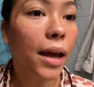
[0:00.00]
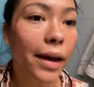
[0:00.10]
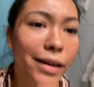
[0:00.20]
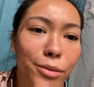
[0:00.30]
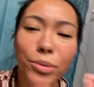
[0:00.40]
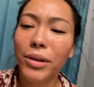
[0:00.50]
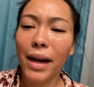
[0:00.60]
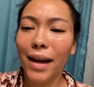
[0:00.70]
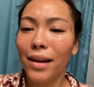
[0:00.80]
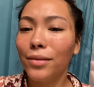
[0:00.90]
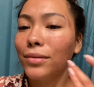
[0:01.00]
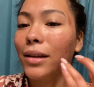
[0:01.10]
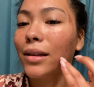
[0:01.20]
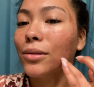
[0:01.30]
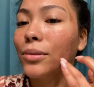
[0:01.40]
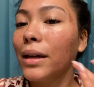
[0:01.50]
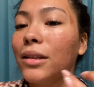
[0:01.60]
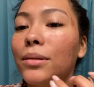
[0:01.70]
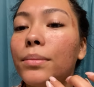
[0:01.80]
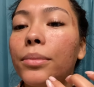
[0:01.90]
I would have like a
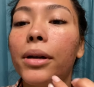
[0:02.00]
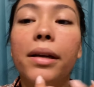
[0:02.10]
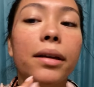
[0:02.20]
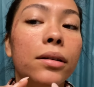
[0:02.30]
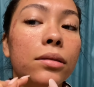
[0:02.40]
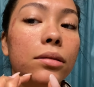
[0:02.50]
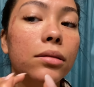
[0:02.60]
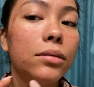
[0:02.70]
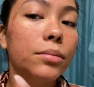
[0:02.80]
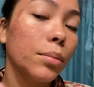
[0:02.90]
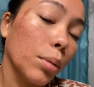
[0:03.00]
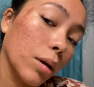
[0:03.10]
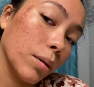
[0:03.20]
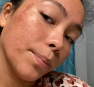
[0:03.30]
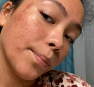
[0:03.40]
random breakout, but